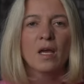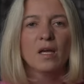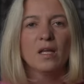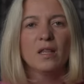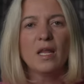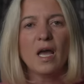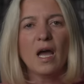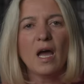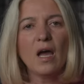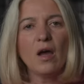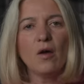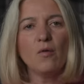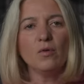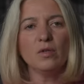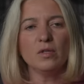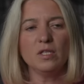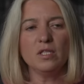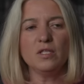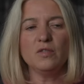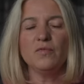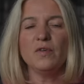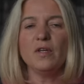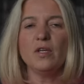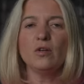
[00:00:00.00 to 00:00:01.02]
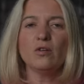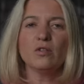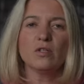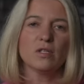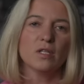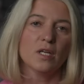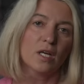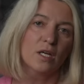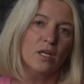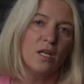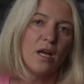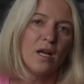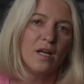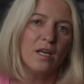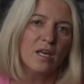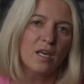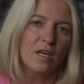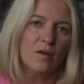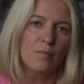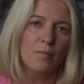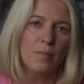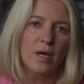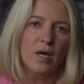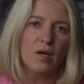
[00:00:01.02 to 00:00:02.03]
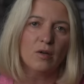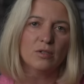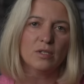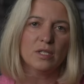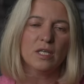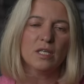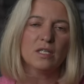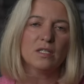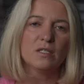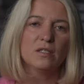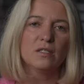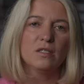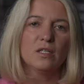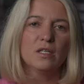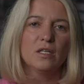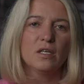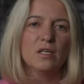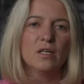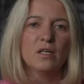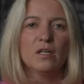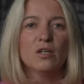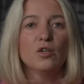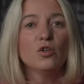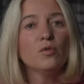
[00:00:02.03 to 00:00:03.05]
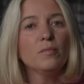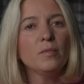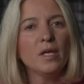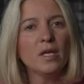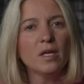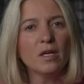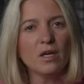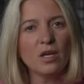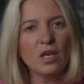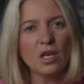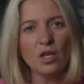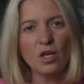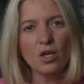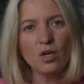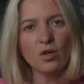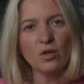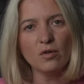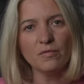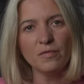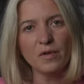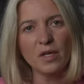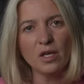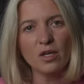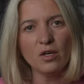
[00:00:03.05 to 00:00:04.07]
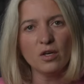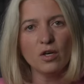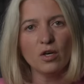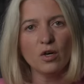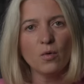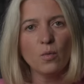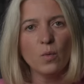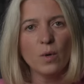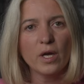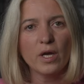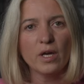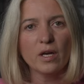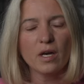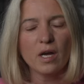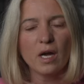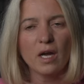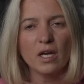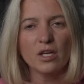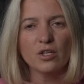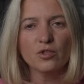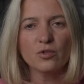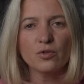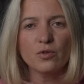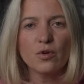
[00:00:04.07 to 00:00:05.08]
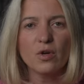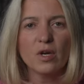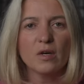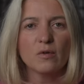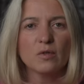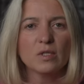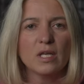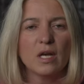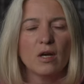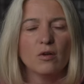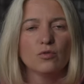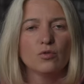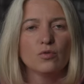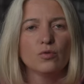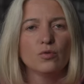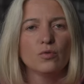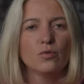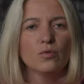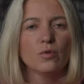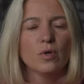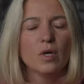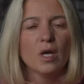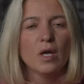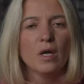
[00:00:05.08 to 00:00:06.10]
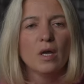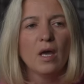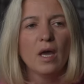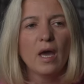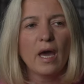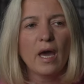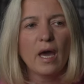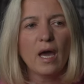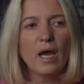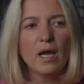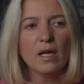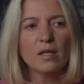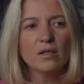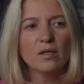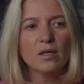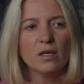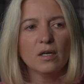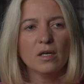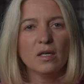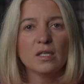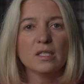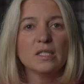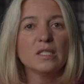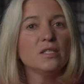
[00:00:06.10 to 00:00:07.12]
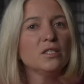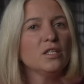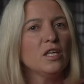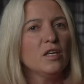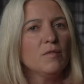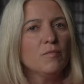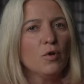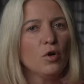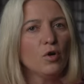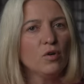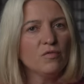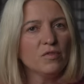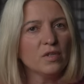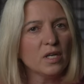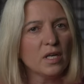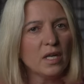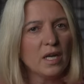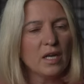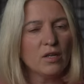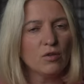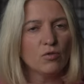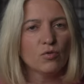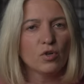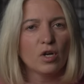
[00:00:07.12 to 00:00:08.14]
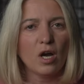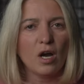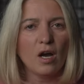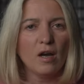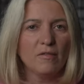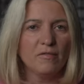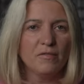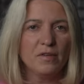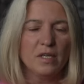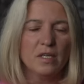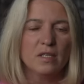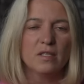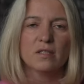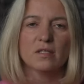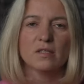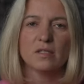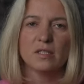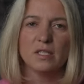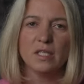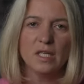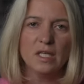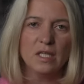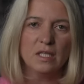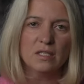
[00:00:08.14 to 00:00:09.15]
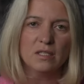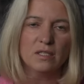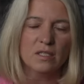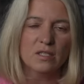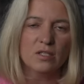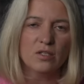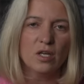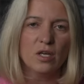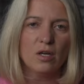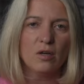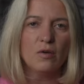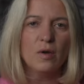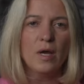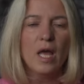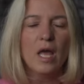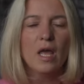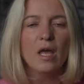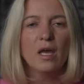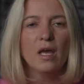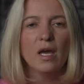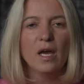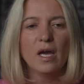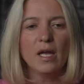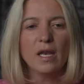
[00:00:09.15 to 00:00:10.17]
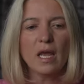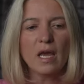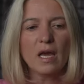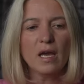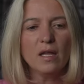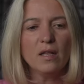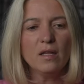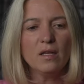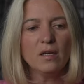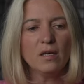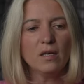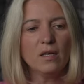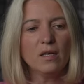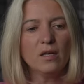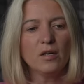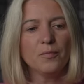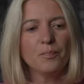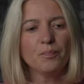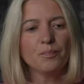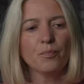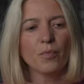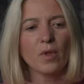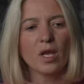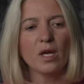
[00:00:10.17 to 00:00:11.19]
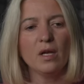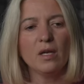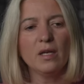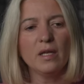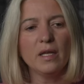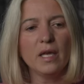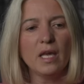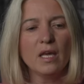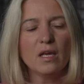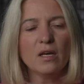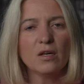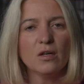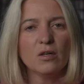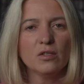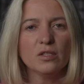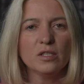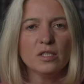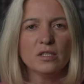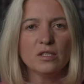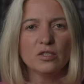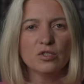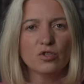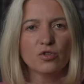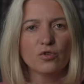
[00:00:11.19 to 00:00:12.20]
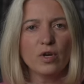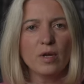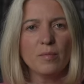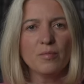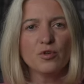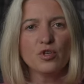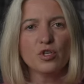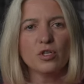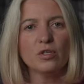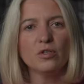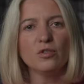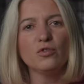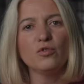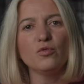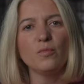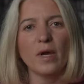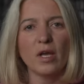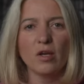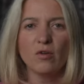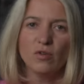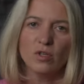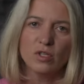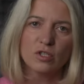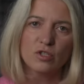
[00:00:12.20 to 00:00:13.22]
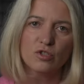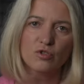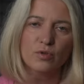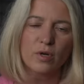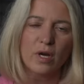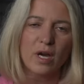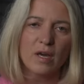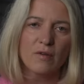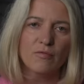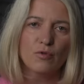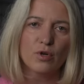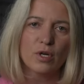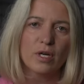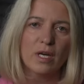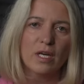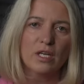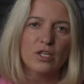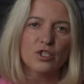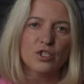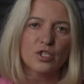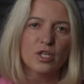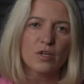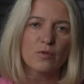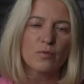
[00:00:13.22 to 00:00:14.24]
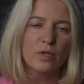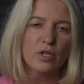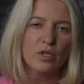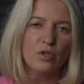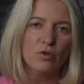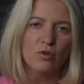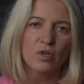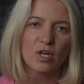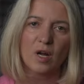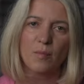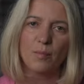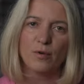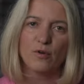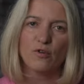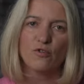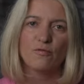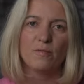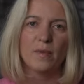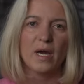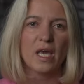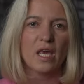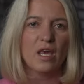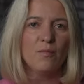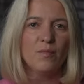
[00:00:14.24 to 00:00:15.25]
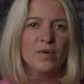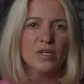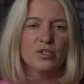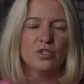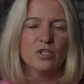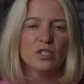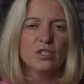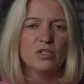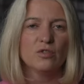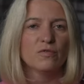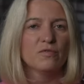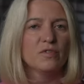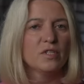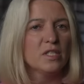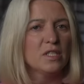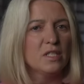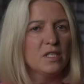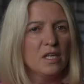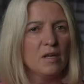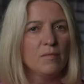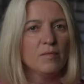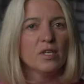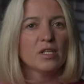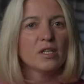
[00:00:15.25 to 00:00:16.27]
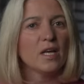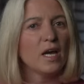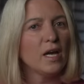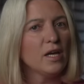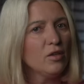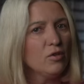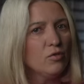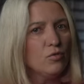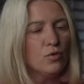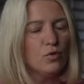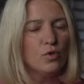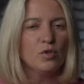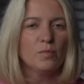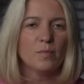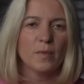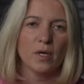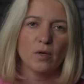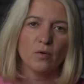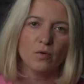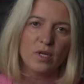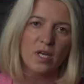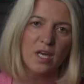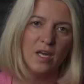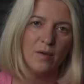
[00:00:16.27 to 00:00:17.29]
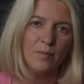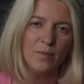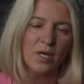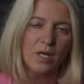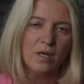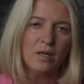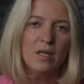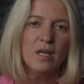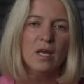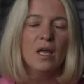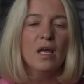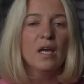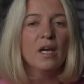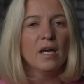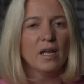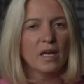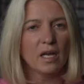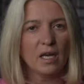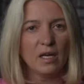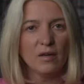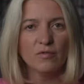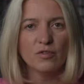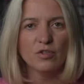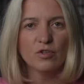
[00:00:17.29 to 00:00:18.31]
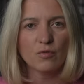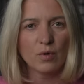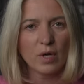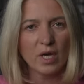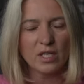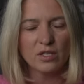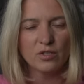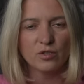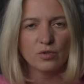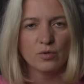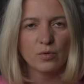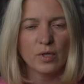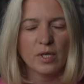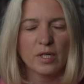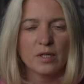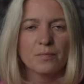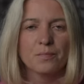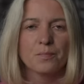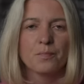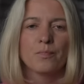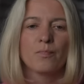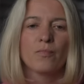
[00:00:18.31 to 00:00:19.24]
Now, this video that they're talking about, it's the Luminar Neo video where I showed you guys how to add a uh, steam overlay to coffees and teas and so. And it had a um, link on the description to my Google Drive where I shared with you a couple of my images of the steam that I took with my own camera and I have the rights to it.